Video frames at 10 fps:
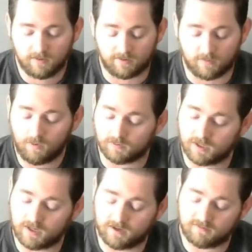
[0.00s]
I thought, well,
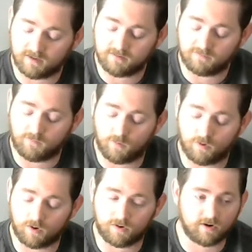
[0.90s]
99 cents
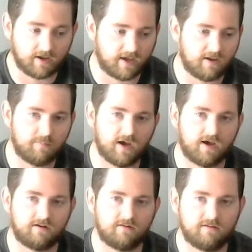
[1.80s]
for a
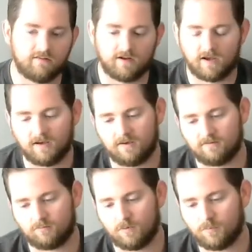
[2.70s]
gamepad that
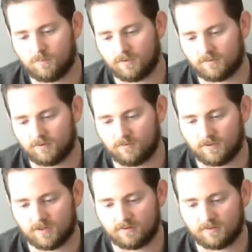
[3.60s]
has Rumble built into it,